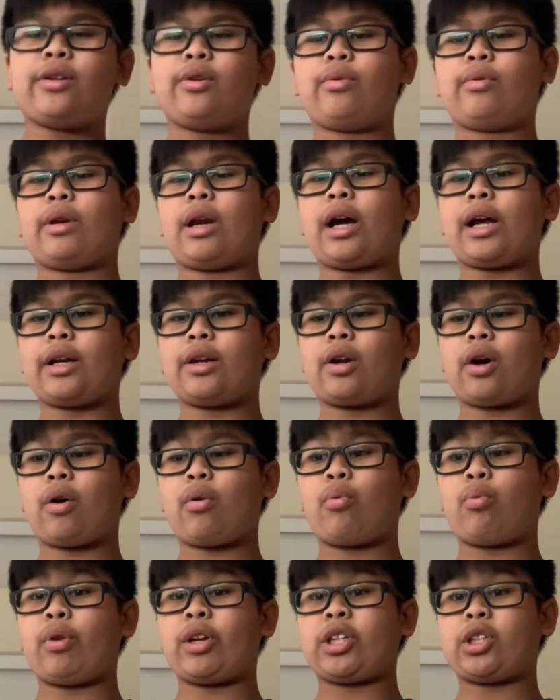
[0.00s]
do not
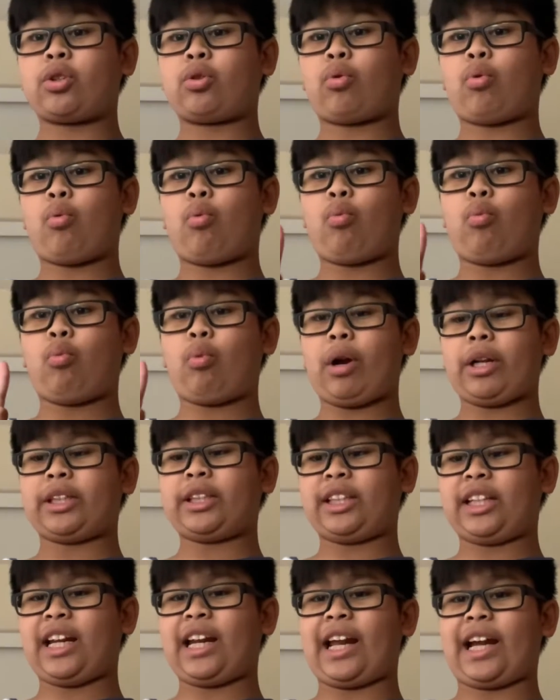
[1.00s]
know which
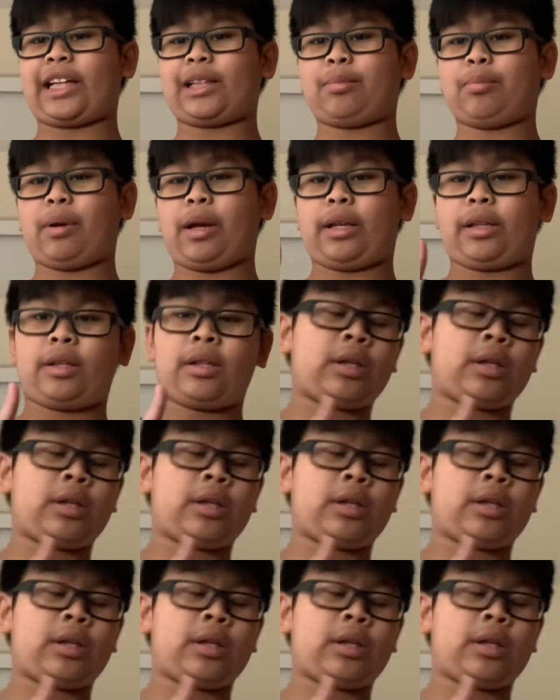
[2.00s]
one's the next present.